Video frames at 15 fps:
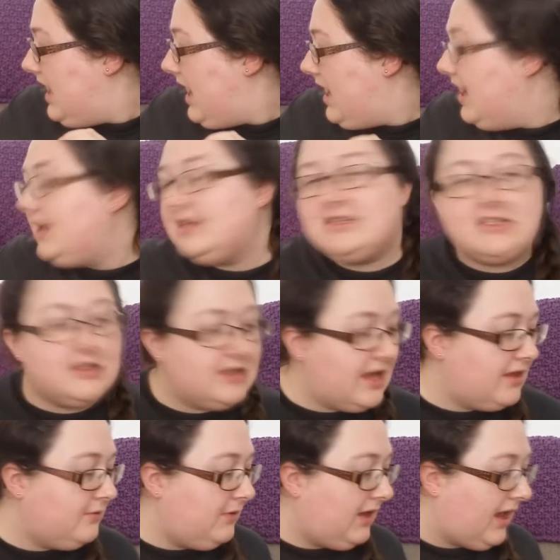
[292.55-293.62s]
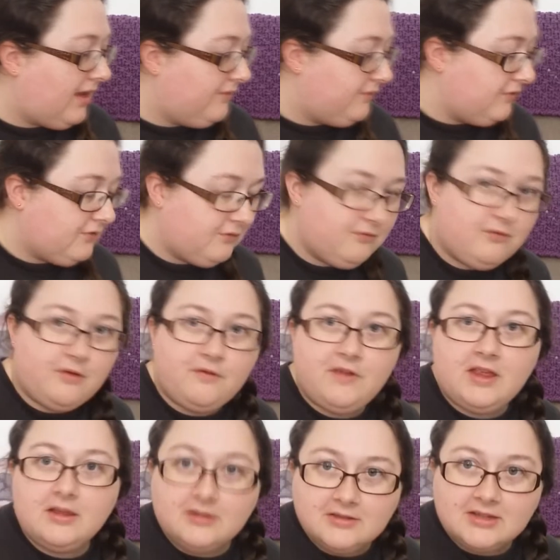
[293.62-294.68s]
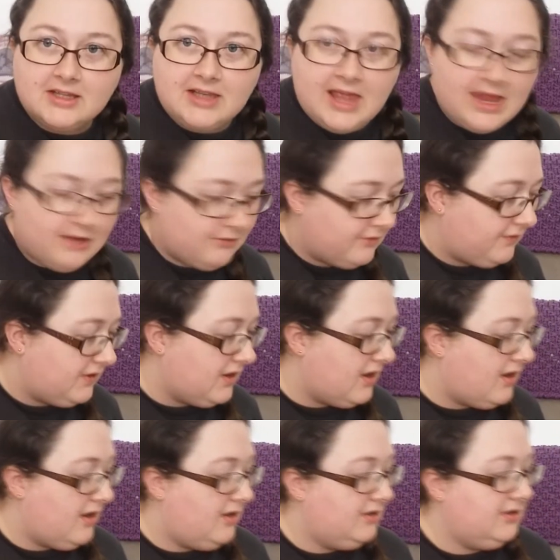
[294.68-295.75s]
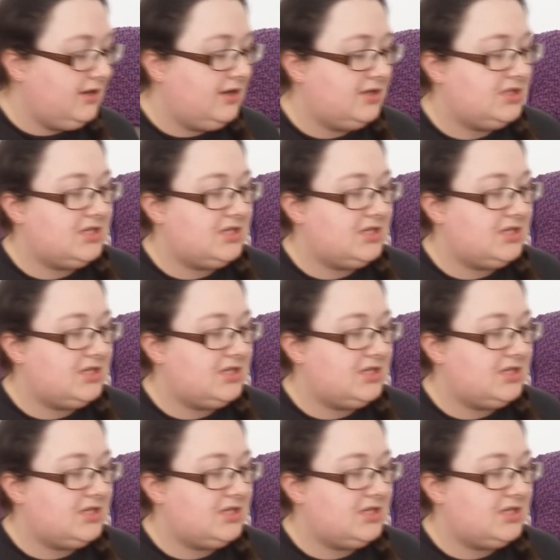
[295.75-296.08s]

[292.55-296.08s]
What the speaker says: And so now that we have revealed the layer of yarn,